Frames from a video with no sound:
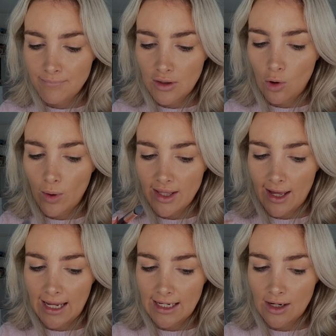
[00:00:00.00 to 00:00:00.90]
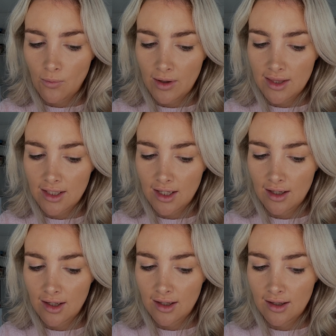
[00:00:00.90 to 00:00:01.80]
Going in with
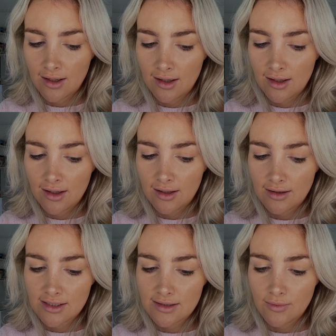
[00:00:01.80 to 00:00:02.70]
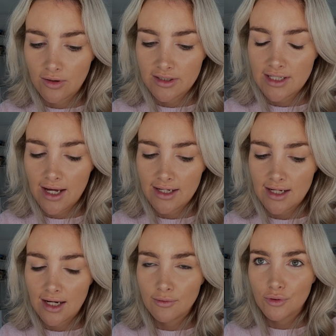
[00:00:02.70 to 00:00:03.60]
the smaller side,
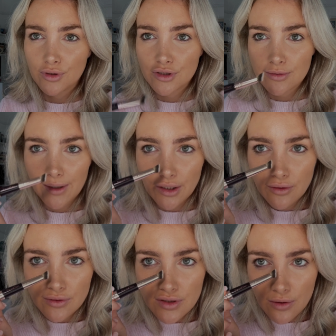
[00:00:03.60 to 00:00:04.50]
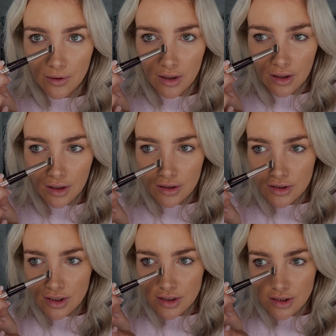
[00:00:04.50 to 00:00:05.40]
and I'm going to do my nose. So
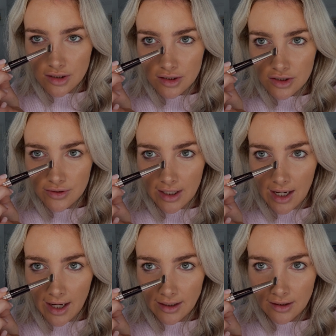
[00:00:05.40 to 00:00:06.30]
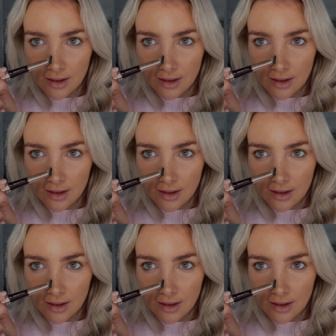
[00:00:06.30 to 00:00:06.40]
just a straight line